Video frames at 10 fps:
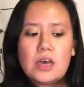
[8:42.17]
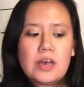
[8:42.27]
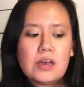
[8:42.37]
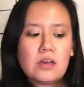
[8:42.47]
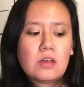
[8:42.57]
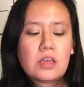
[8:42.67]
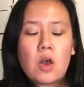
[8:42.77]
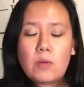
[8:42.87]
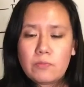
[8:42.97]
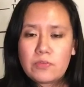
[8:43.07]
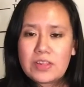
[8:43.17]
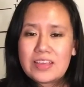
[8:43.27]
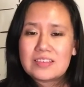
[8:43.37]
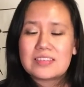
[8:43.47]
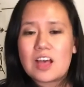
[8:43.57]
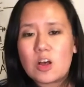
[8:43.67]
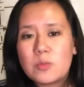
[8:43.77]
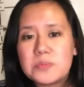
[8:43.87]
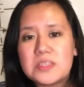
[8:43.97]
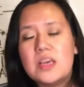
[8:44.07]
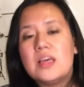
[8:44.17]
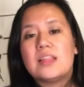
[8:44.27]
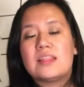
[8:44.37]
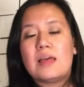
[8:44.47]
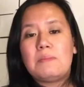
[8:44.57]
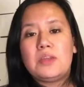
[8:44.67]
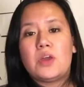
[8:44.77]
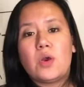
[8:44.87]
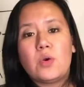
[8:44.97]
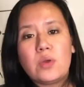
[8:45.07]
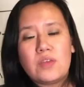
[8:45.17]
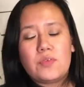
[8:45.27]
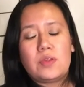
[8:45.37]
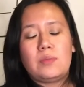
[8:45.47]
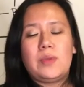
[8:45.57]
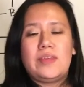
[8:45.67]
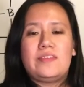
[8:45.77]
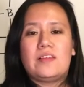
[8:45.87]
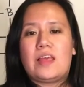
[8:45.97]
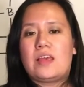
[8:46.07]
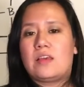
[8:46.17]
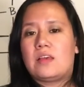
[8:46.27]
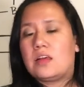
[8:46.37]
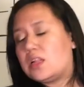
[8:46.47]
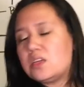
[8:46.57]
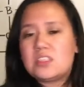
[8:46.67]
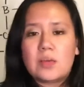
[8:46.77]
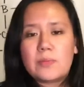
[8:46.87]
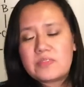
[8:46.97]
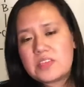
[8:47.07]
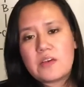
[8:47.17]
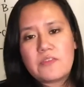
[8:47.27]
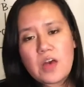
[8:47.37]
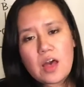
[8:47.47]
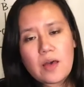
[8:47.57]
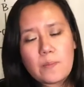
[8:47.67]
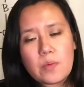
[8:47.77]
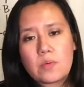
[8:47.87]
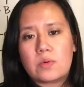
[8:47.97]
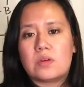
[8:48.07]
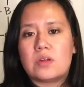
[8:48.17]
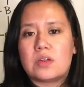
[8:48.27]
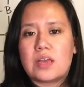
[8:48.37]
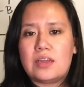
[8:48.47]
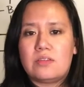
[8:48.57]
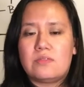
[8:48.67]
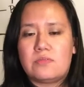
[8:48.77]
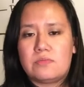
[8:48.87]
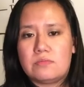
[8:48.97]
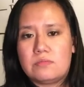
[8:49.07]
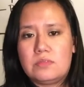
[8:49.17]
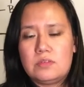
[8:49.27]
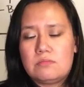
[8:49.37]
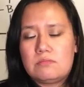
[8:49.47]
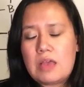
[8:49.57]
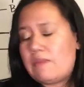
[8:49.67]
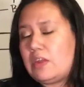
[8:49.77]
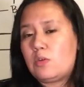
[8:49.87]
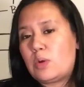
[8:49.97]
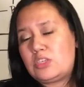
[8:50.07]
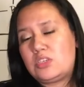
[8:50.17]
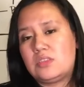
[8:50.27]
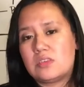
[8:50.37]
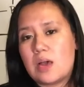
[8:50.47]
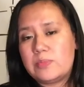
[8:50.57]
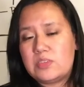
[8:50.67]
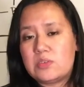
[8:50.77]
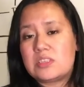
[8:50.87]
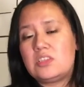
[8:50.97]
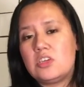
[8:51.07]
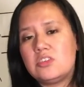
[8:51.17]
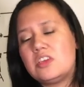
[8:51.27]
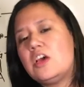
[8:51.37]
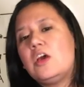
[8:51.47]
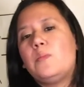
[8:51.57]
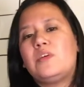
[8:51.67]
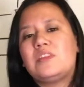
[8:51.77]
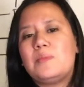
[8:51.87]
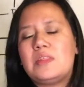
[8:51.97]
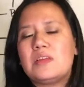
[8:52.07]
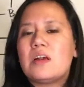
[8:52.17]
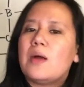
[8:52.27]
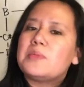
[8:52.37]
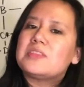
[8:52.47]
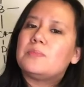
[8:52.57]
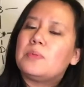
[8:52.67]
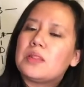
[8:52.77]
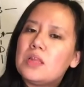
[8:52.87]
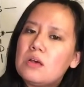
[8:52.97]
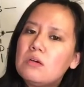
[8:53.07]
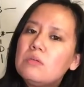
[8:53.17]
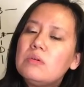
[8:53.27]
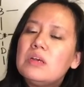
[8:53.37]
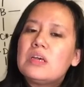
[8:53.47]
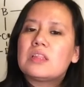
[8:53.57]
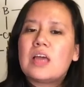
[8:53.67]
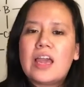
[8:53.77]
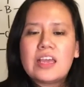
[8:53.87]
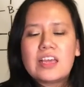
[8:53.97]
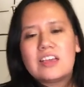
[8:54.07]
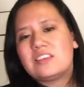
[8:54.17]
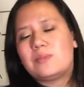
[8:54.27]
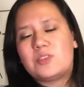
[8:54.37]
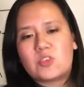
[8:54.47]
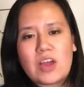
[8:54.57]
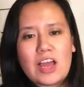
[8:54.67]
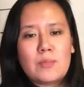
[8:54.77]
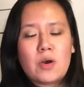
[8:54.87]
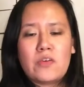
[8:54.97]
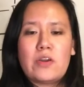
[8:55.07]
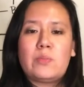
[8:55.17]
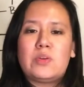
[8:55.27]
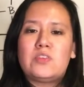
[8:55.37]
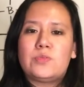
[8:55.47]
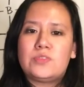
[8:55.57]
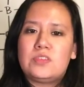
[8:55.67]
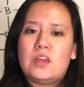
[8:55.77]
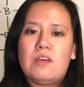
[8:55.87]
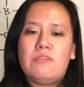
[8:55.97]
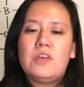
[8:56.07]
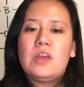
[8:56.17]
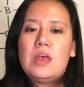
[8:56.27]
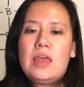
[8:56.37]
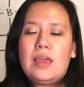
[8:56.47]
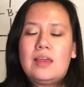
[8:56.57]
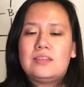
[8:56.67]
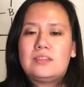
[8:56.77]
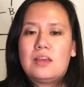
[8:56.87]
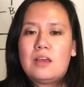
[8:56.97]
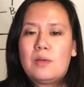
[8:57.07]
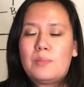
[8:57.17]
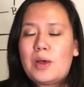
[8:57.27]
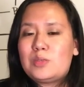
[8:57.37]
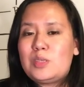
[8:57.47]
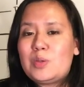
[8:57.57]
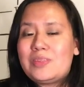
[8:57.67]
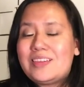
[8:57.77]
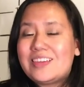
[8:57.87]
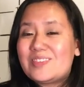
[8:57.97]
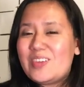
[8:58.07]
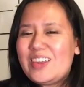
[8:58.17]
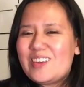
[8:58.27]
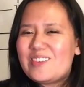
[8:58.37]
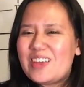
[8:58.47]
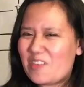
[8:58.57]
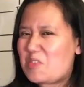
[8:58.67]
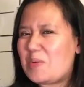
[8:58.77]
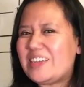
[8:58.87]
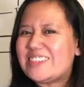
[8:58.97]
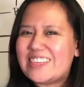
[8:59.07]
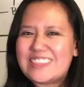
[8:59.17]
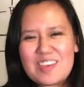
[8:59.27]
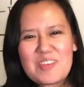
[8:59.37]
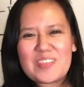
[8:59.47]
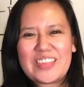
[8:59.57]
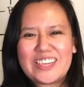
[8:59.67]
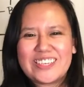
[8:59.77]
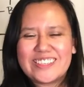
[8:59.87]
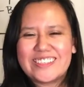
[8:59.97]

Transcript: Hopefully this helps. Let me know if you need me to clear some stuff up or kind of have any questions, comments, or concerns. Put them in the comments below. Like, subscribe, all that wonderful stuff. And I'll see you in the next video. Everybody stay safe out there.